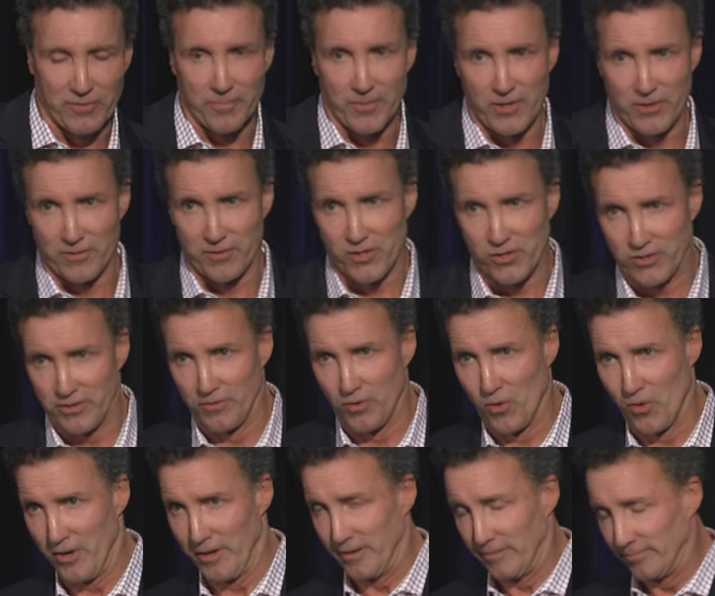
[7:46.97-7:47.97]
from the University of
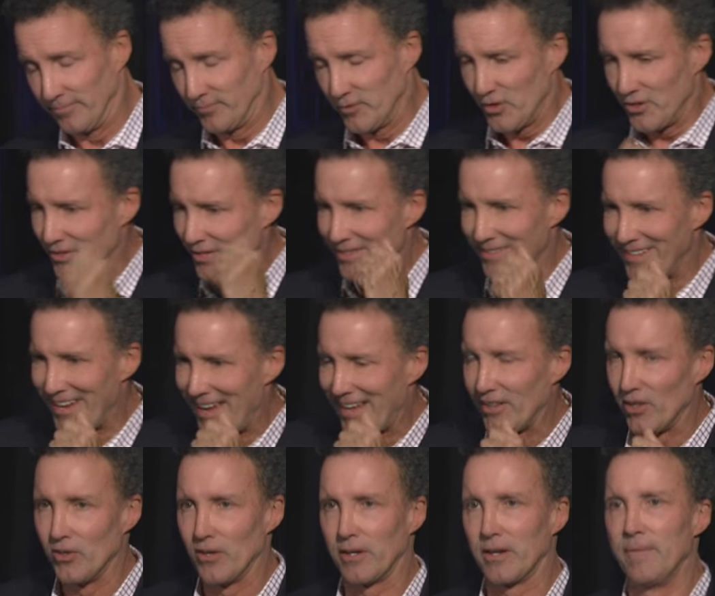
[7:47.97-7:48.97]
Oregon. She said,
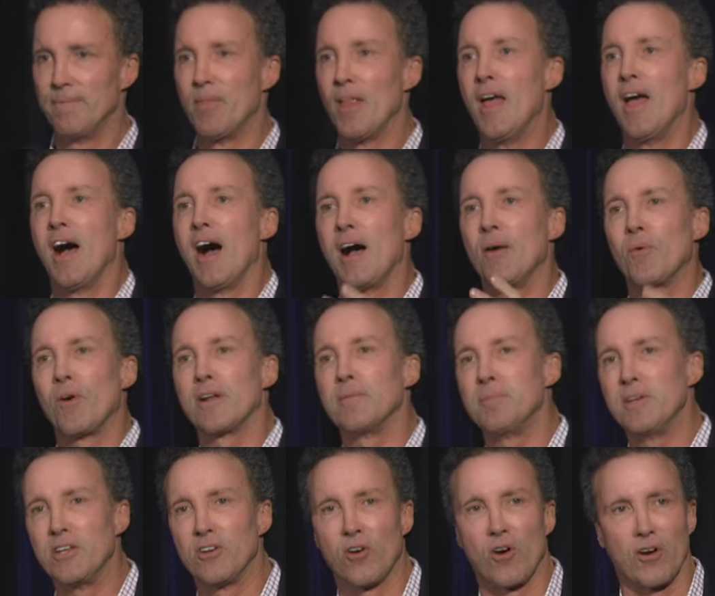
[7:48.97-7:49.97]
Dad, look, I want to
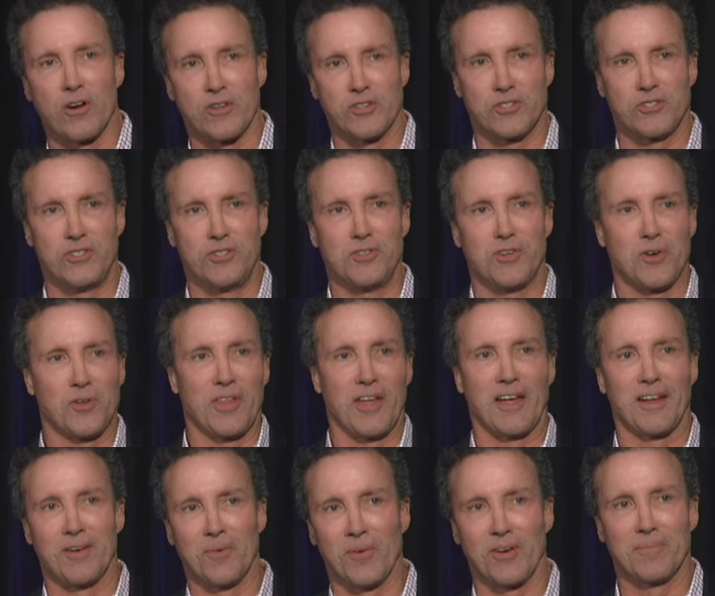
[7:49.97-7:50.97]
be an artist. You know,
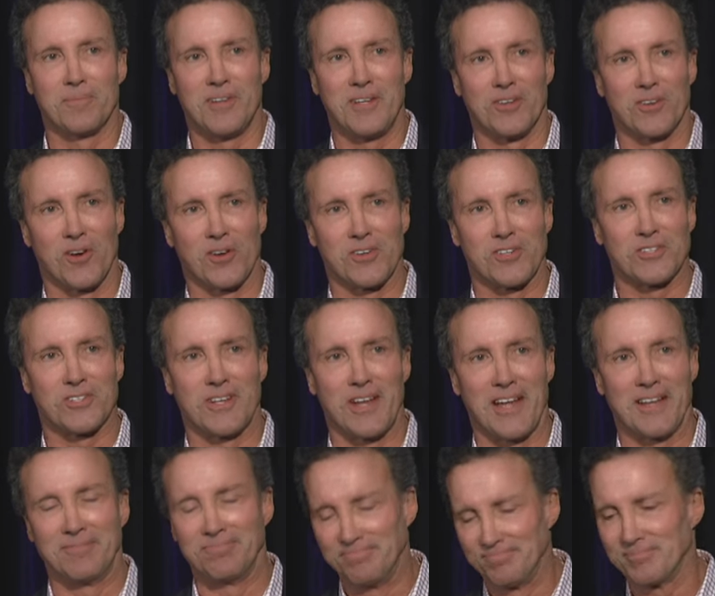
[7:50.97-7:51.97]
Dad, I want to be an artist,
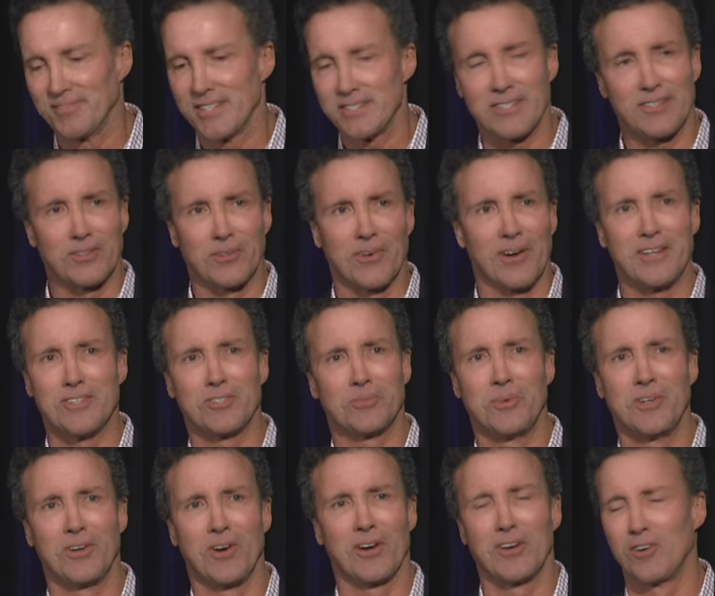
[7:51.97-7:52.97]
Dad. I said, great,
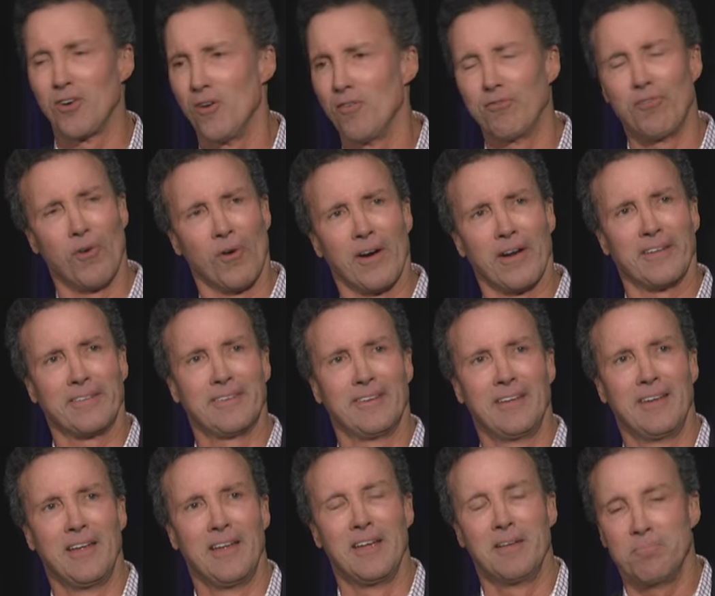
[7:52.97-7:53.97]
sweetheart, go for it.
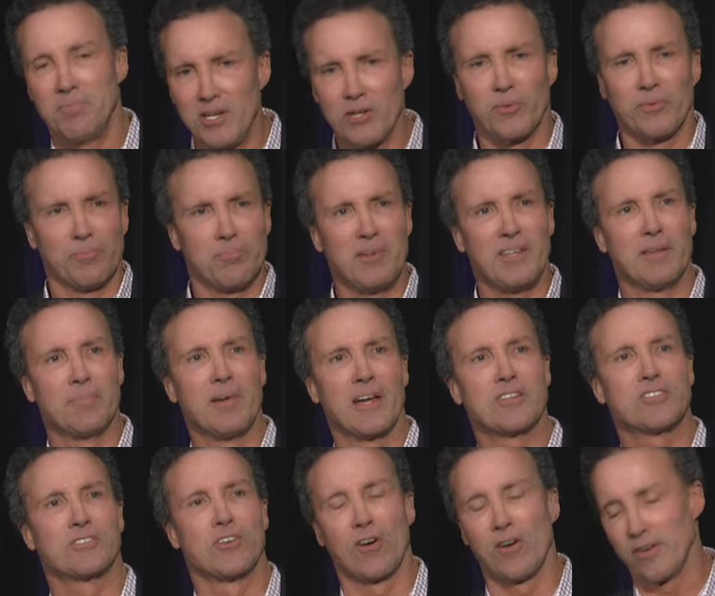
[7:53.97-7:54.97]
Be the
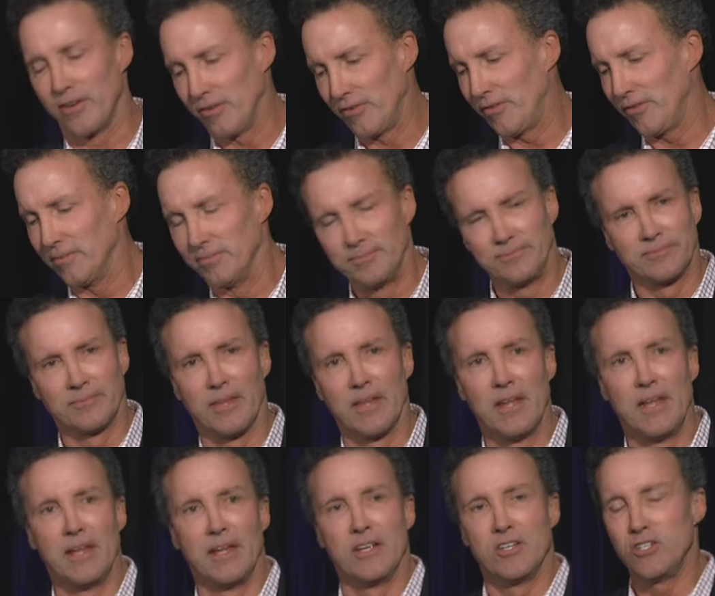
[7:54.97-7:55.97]
best artist.
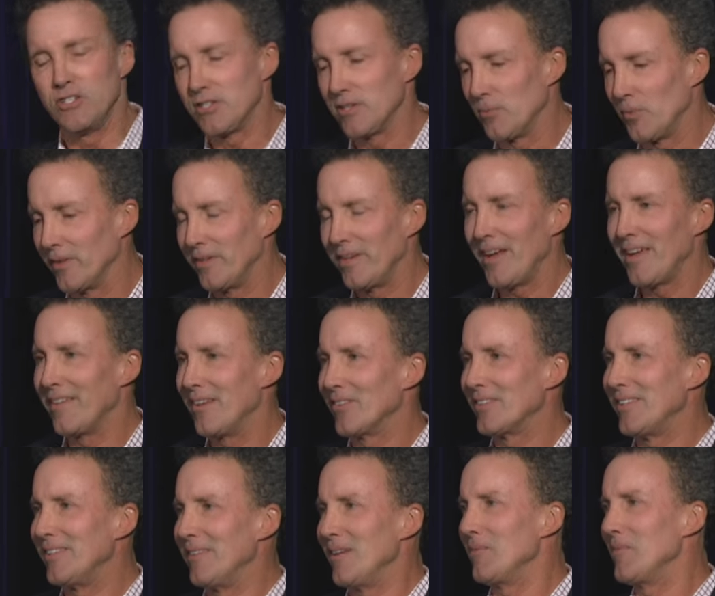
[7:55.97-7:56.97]
She said, well, Dad,
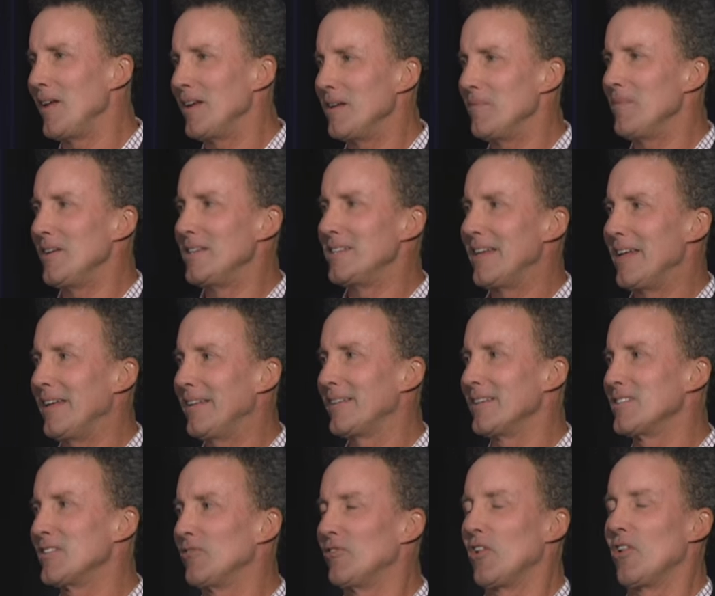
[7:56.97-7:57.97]
they're making me take
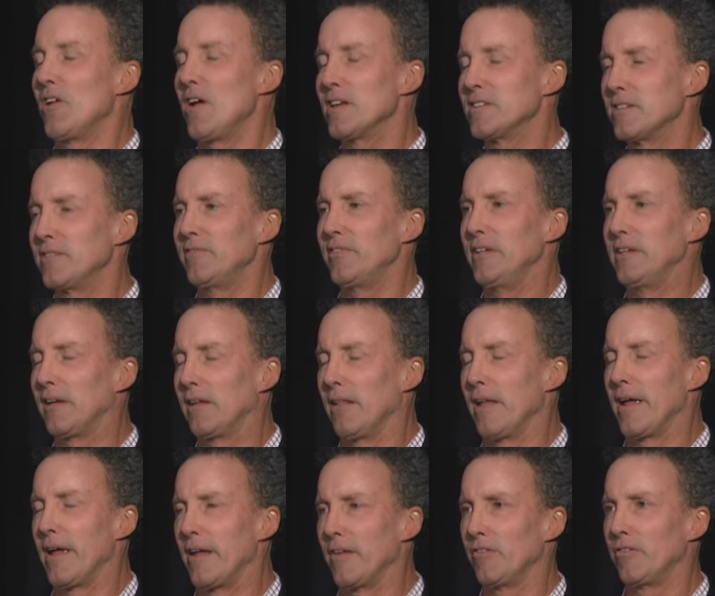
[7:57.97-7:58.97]
this philosophy
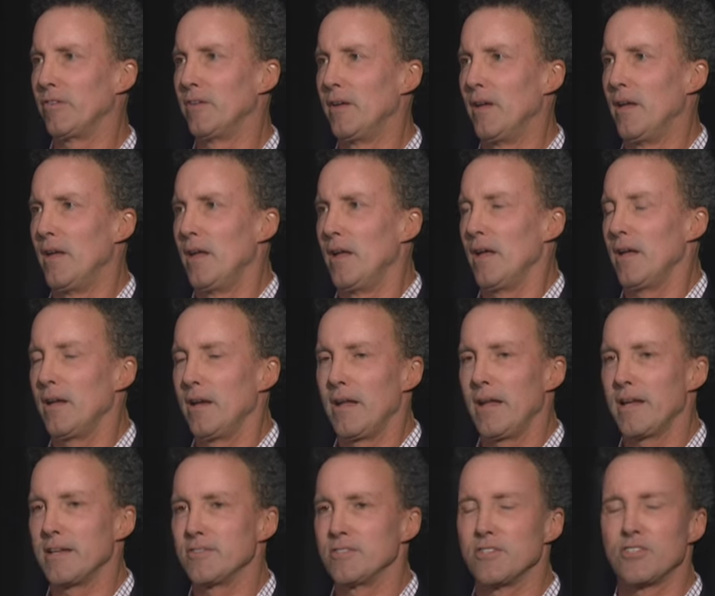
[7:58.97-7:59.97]
class, and it
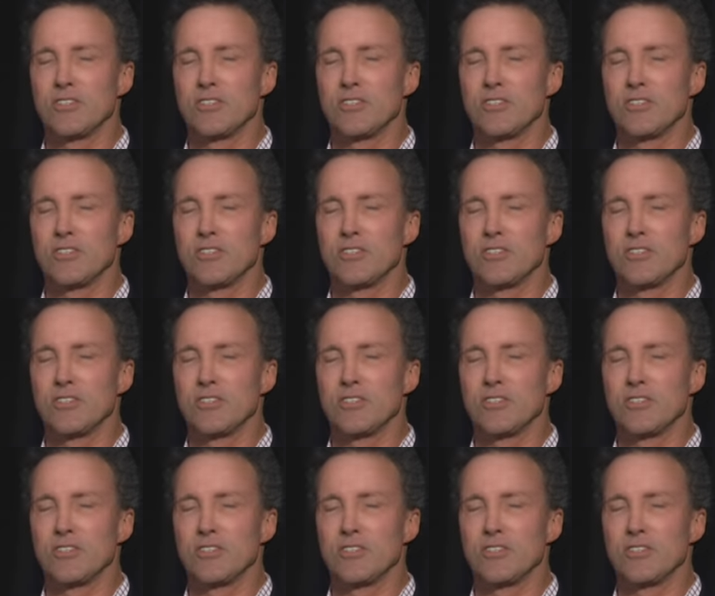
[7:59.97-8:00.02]
has